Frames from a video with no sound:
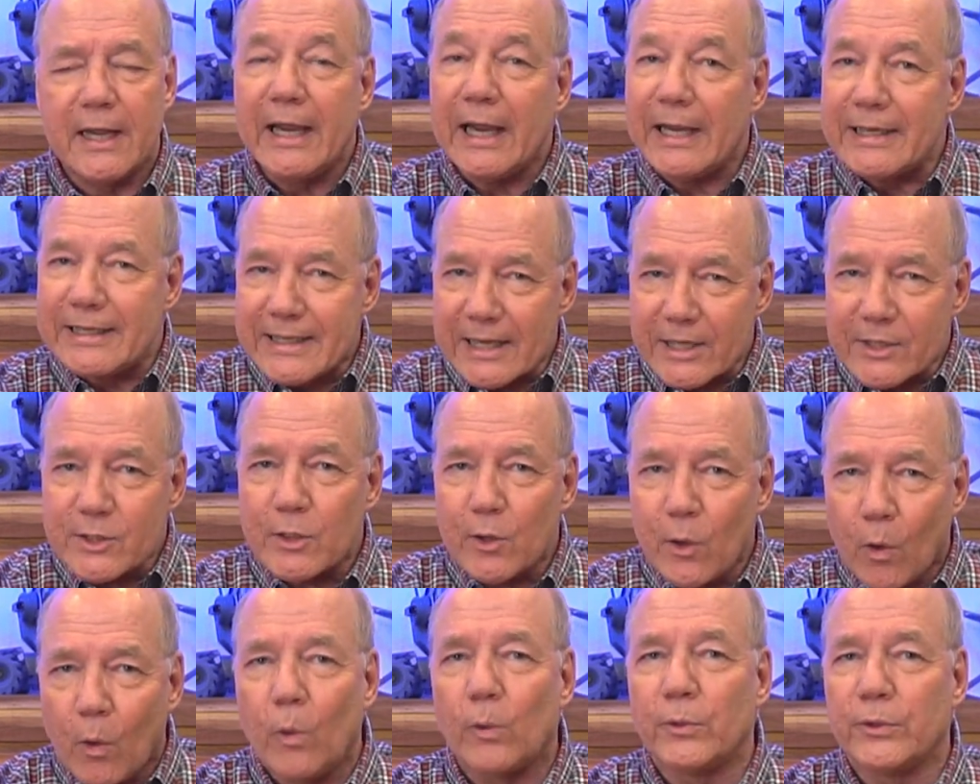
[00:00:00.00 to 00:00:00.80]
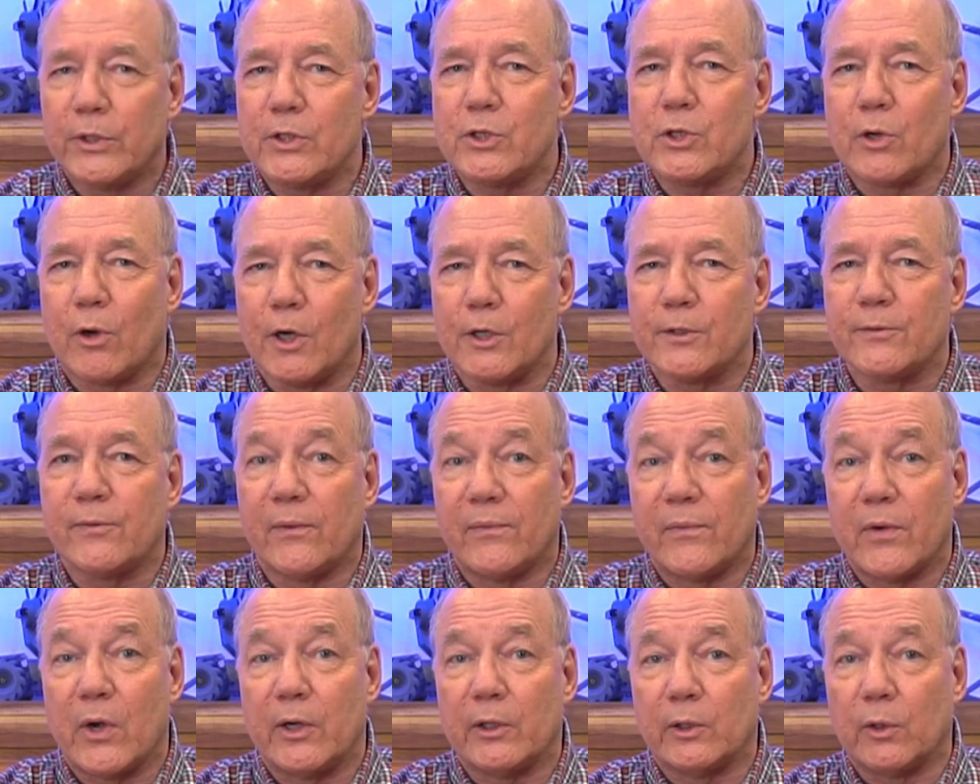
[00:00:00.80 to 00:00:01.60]
It doesn't hold a charge for
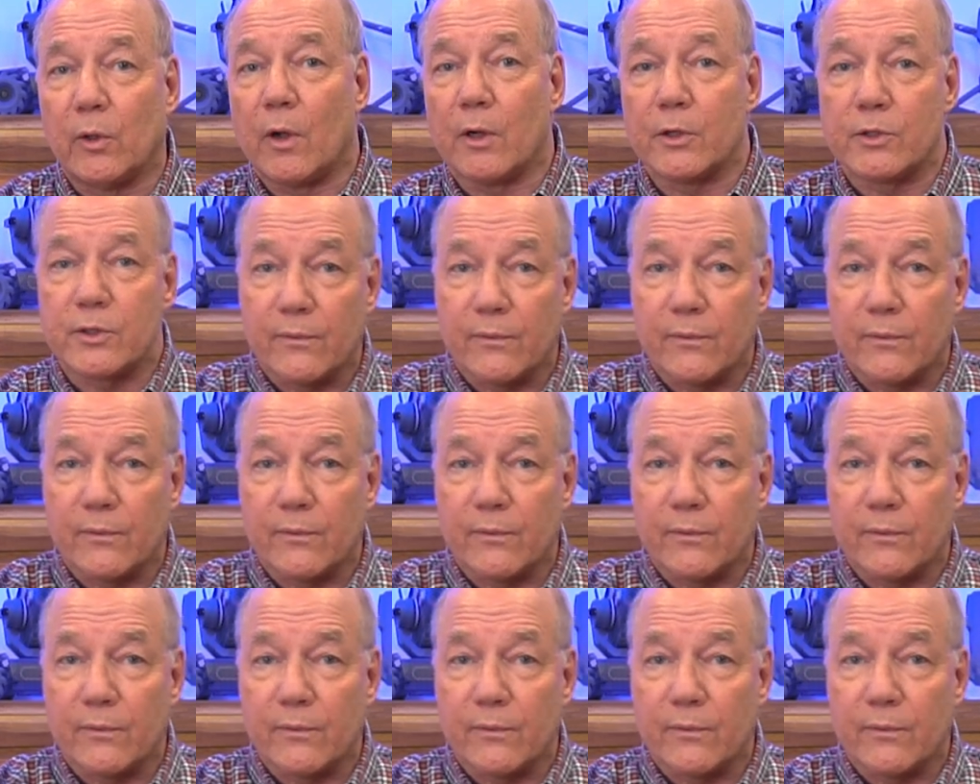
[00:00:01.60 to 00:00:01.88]
very long.